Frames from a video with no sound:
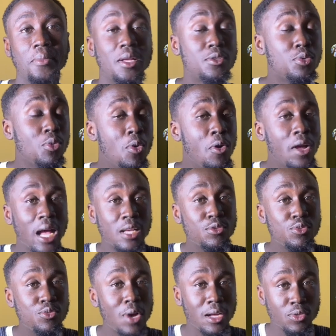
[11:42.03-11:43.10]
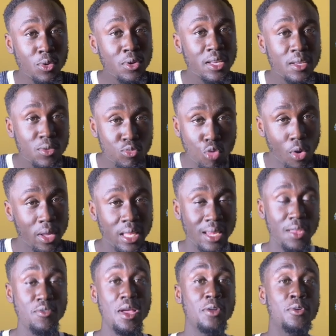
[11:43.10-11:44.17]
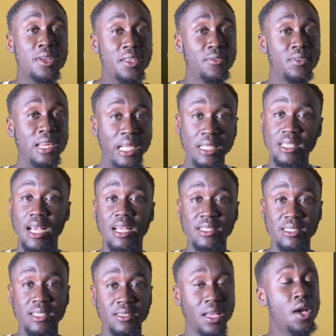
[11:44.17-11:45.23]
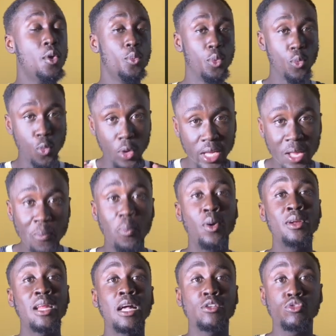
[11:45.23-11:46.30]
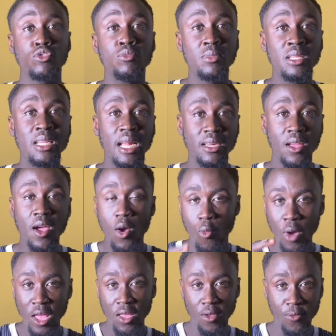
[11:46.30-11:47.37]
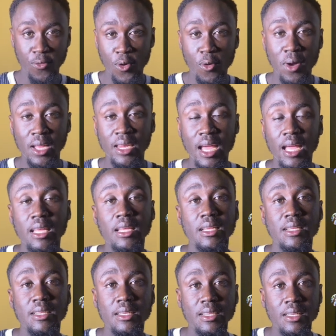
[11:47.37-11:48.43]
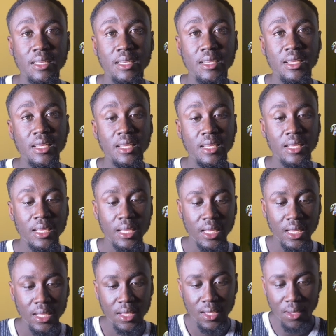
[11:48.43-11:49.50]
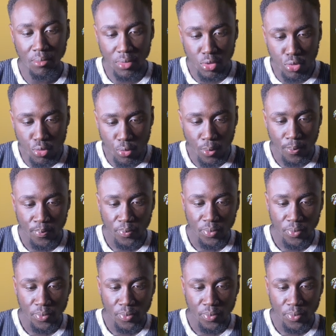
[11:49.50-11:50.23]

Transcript: so long as you are not talking and you are not giving an answer, we will keep on assuming that why a 419. Number two,